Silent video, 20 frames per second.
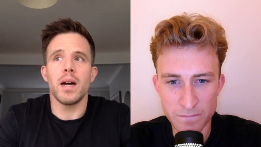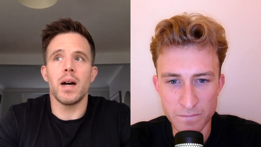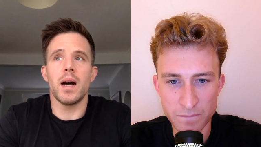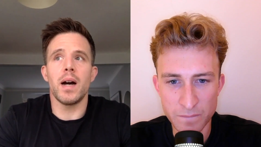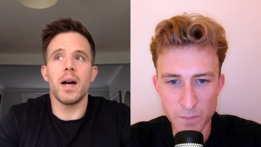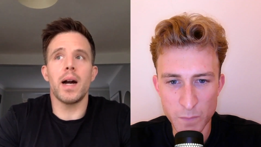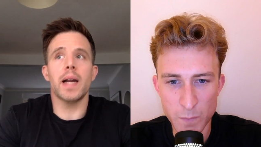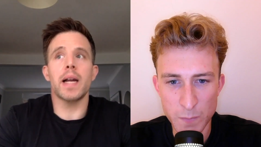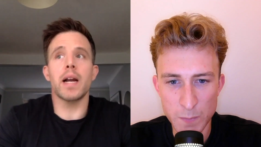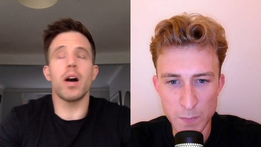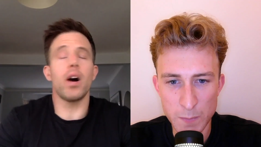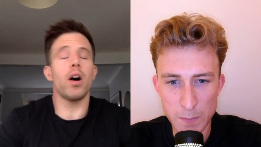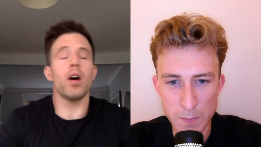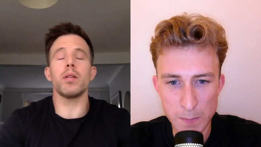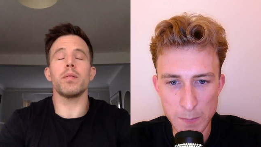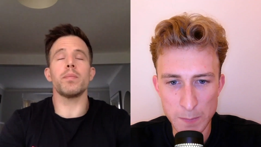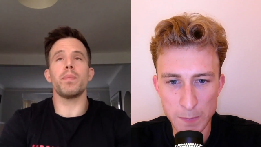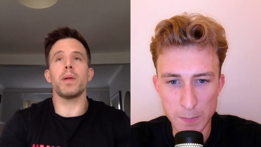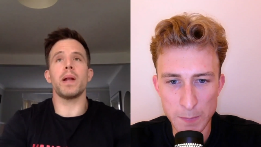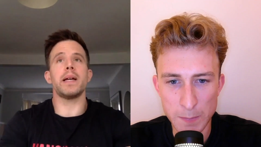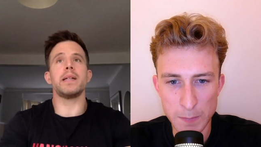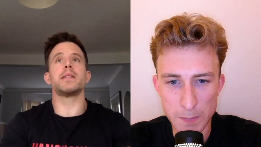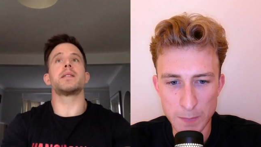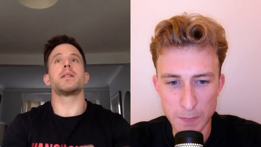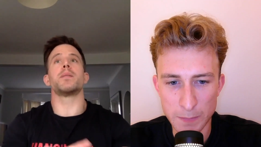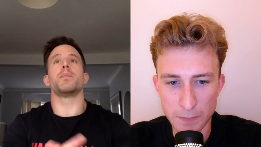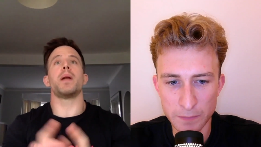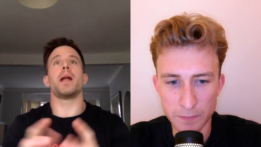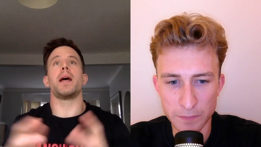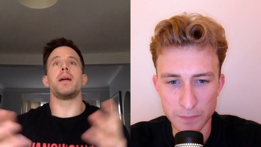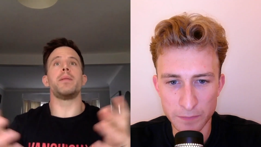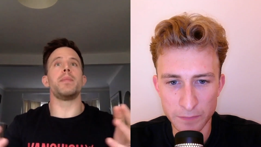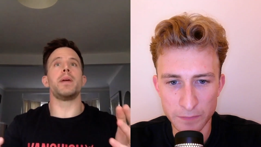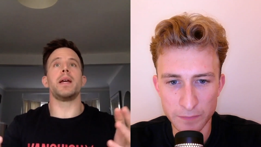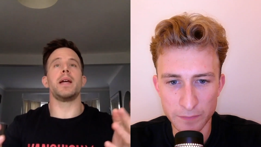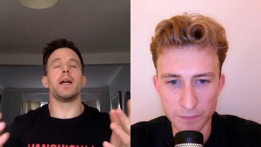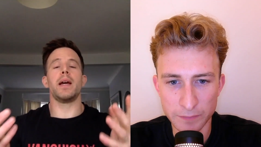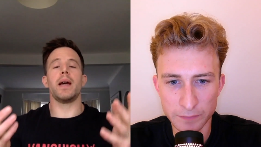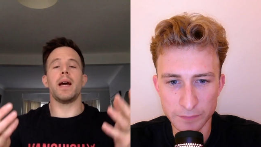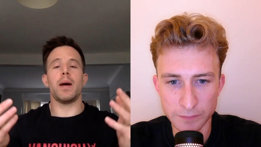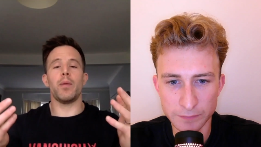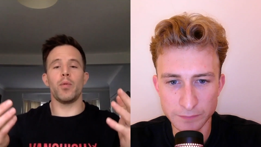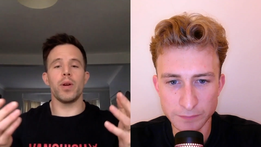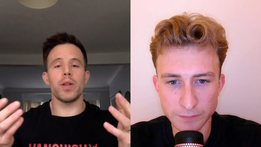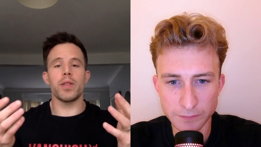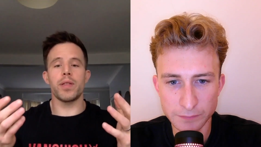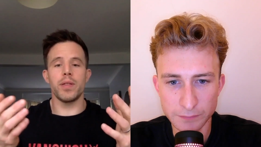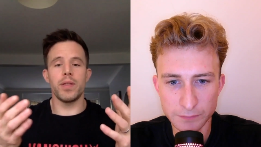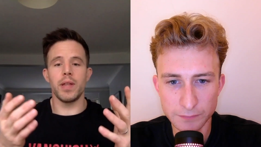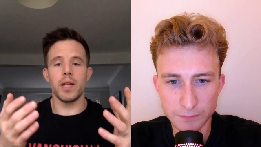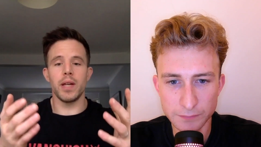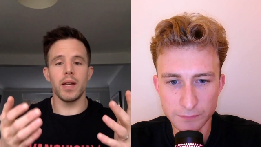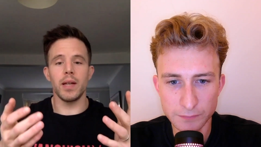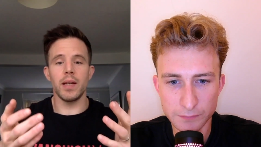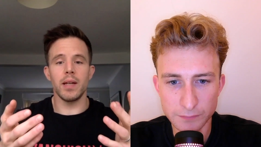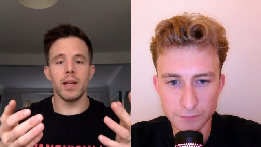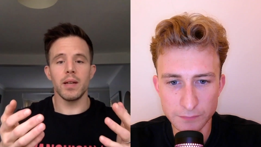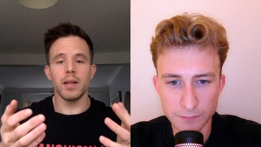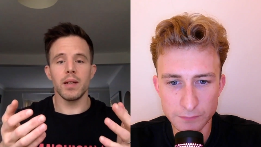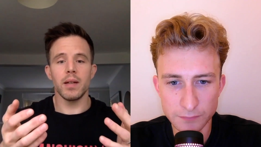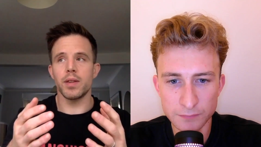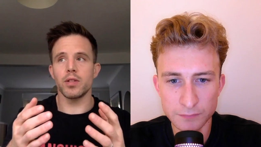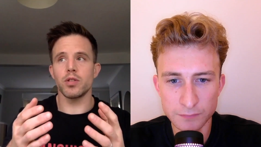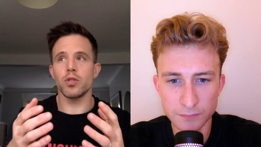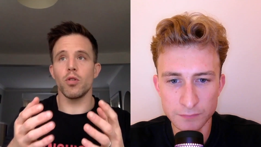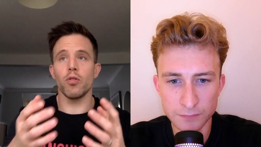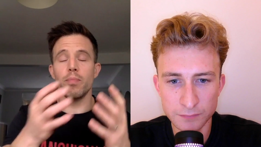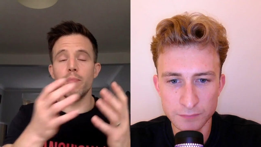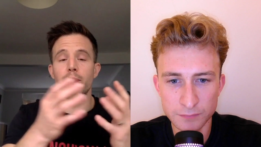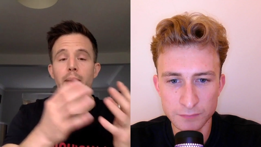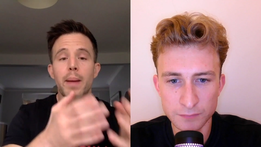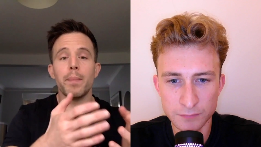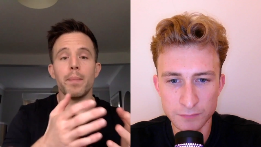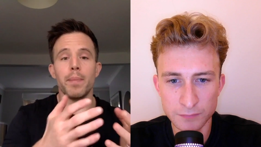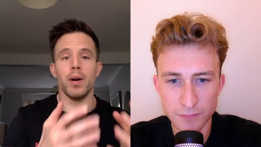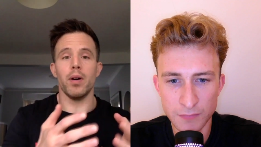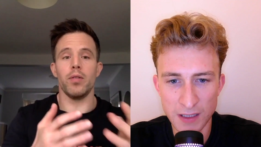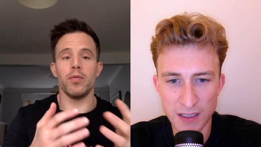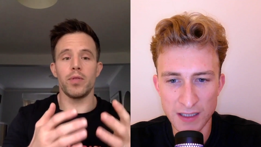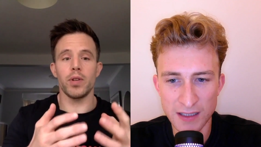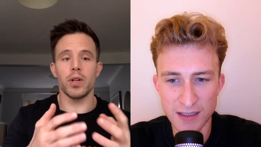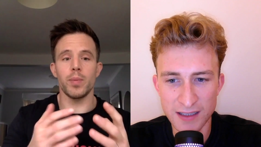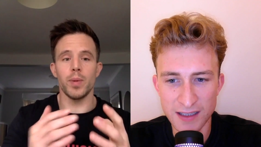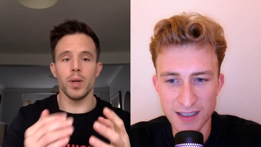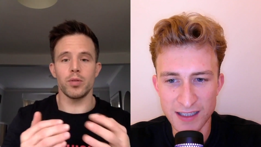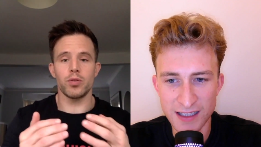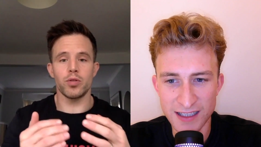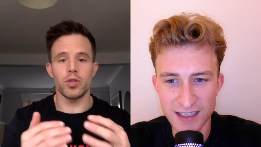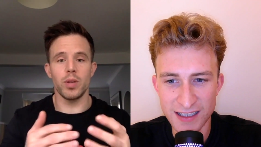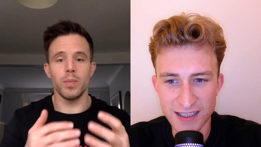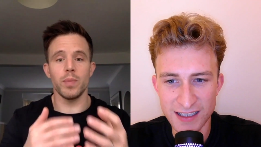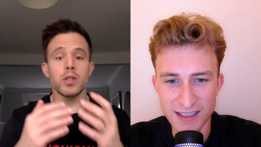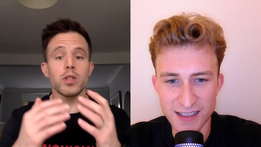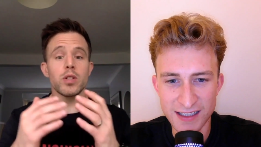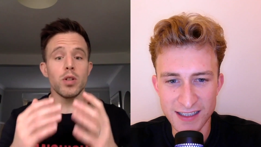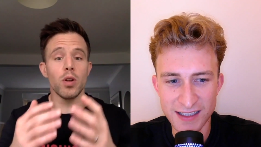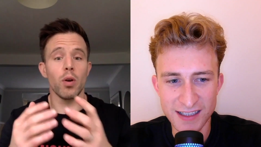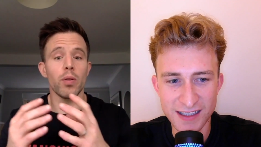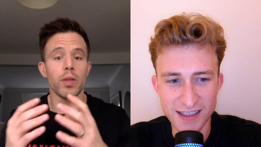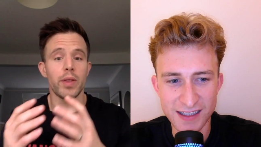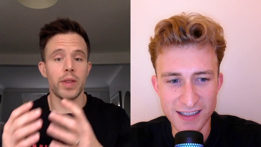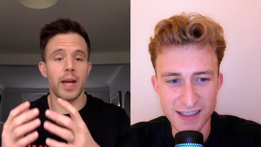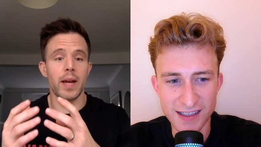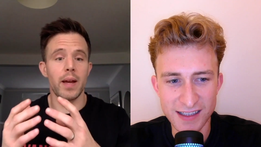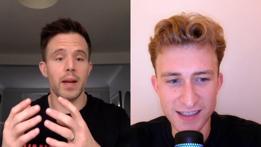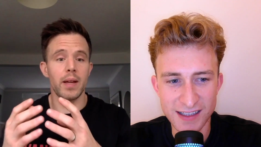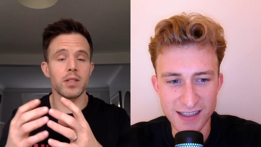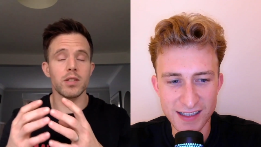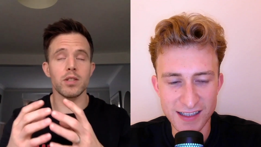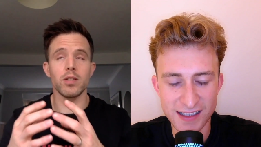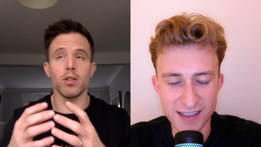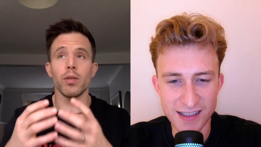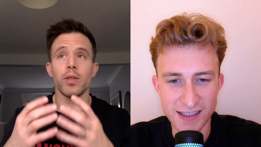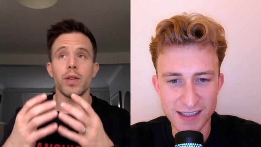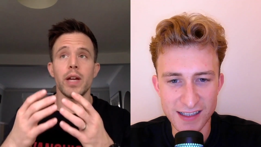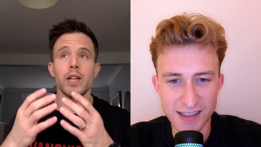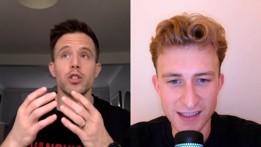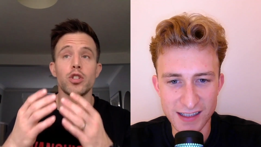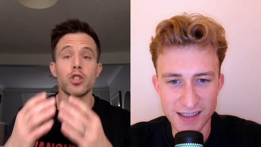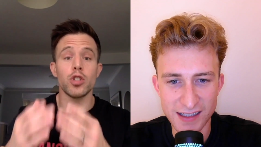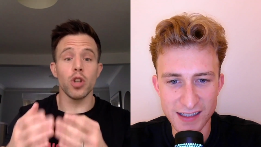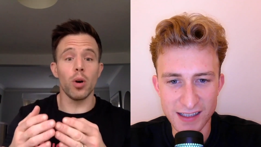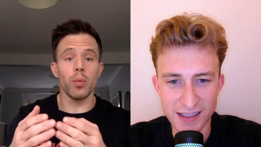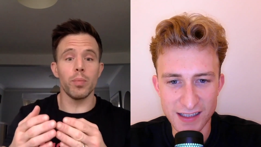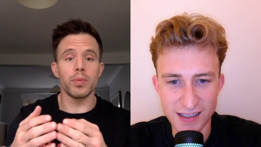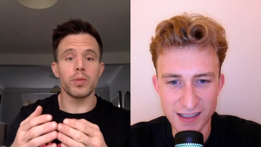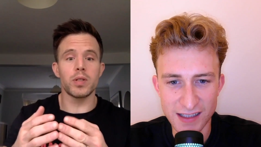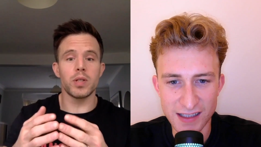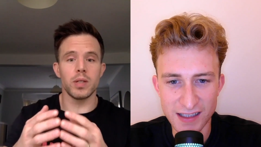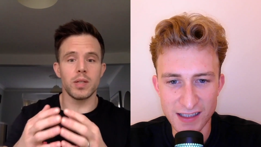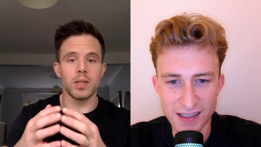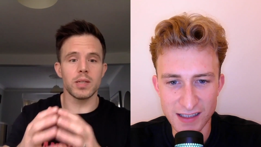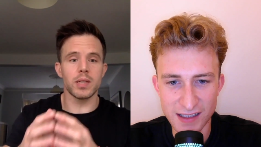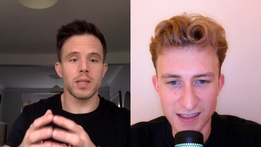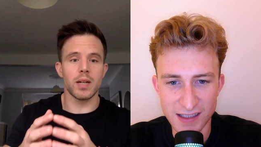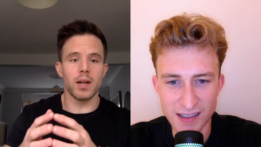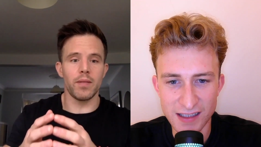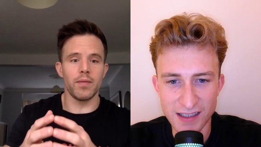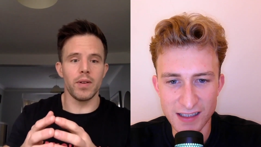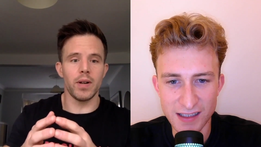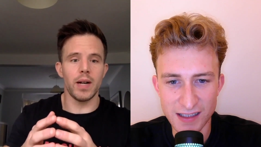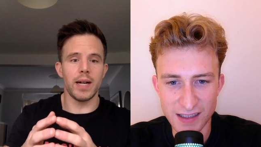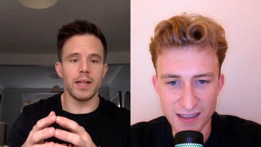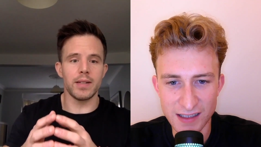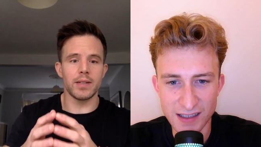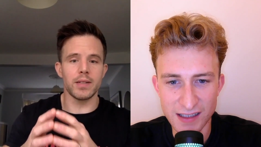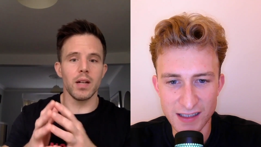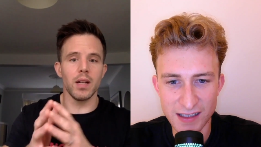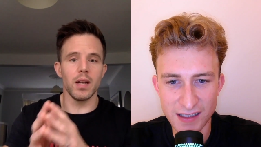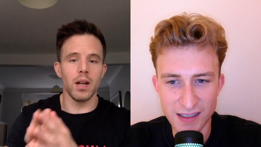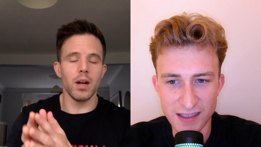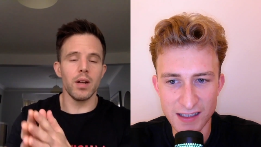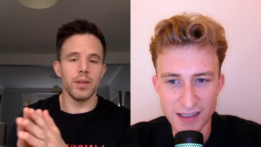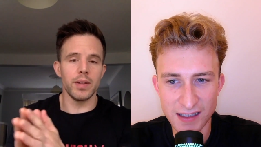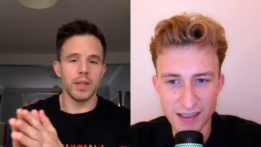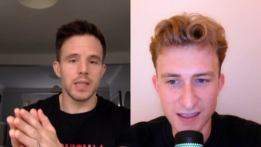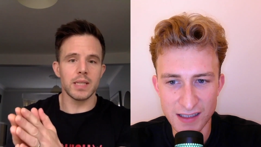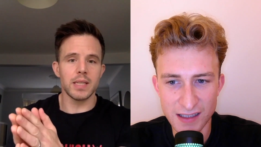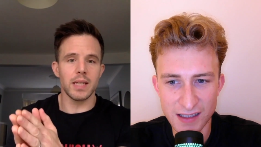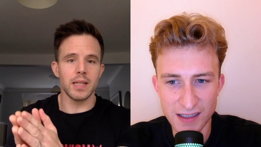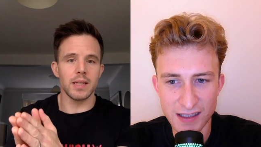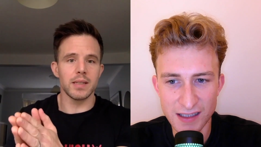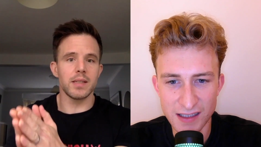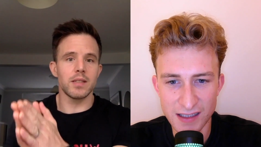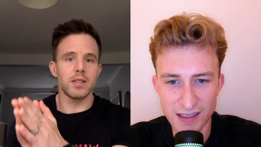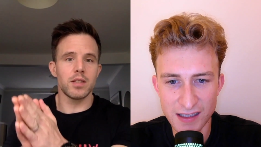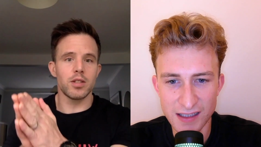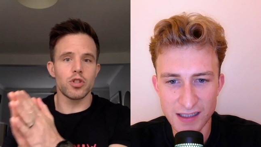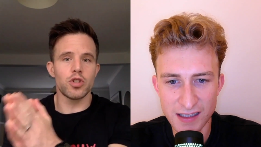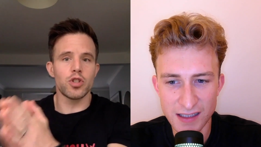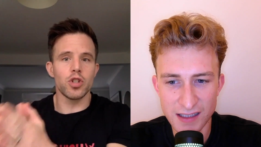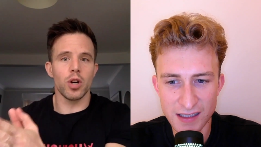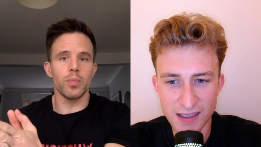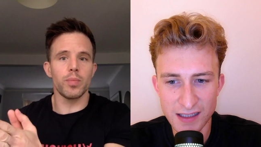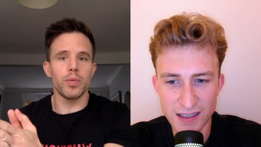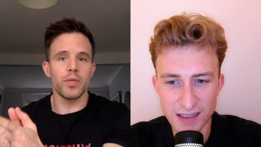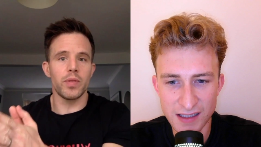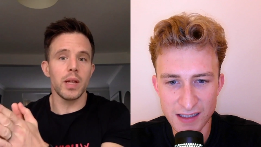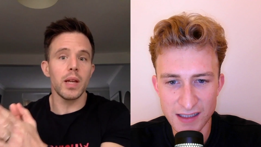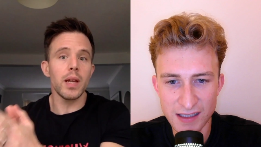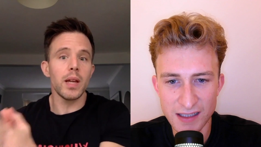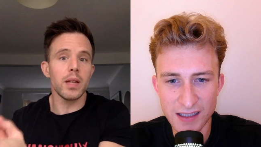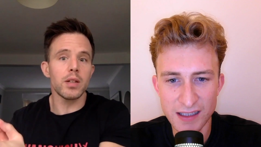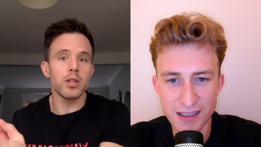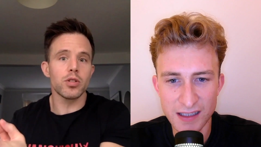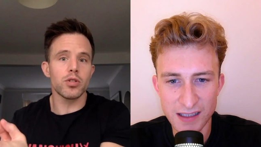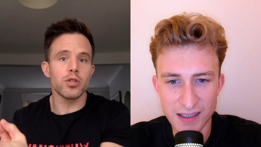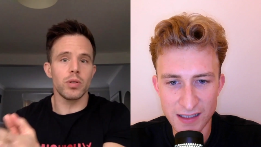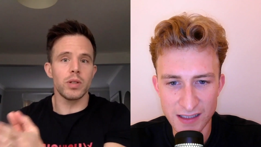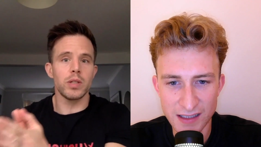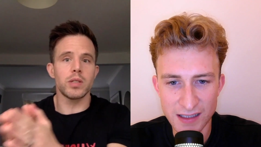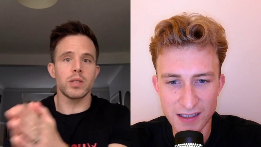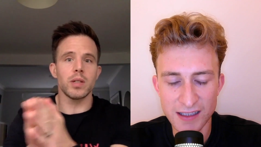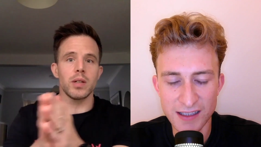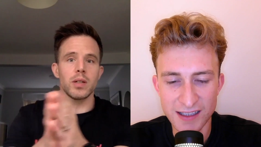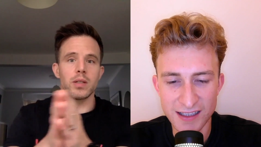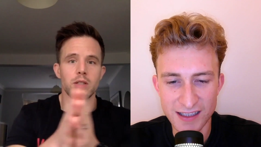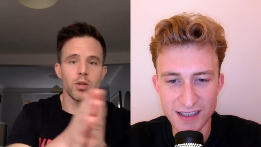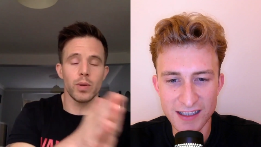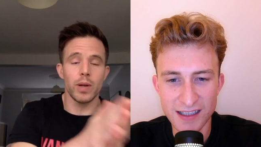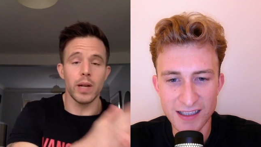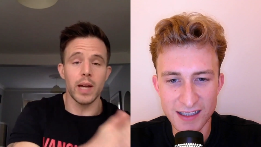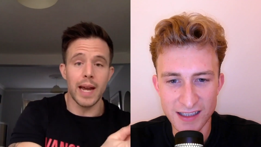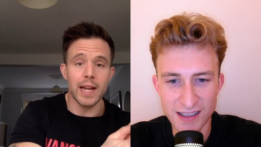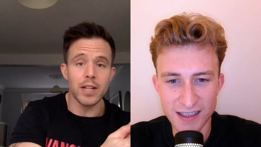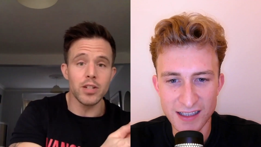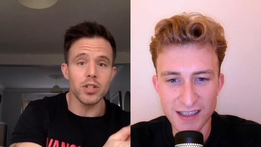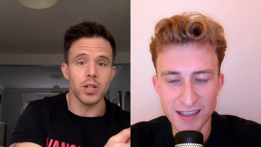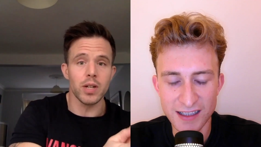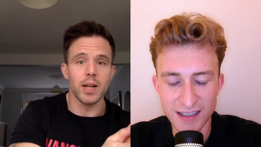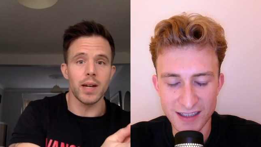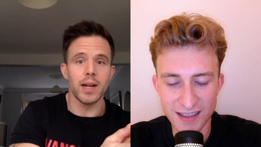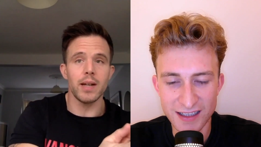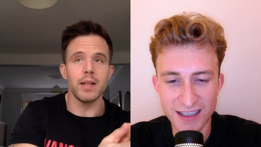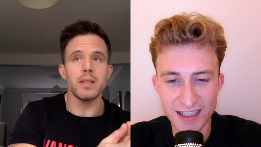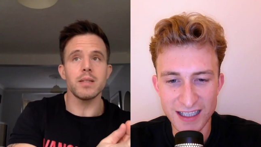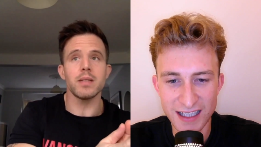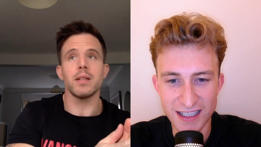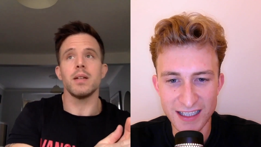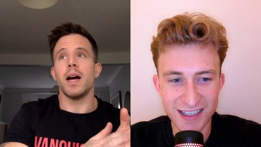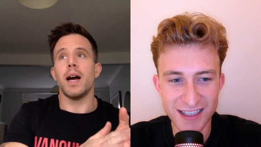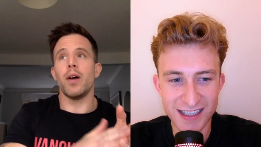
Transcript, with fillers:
Speaker 1: I, I can't place the blame here with the the sort of member of the commercial gym. It's not their it's not their job to discover and to learn these things. It's the job of the industry to to educate.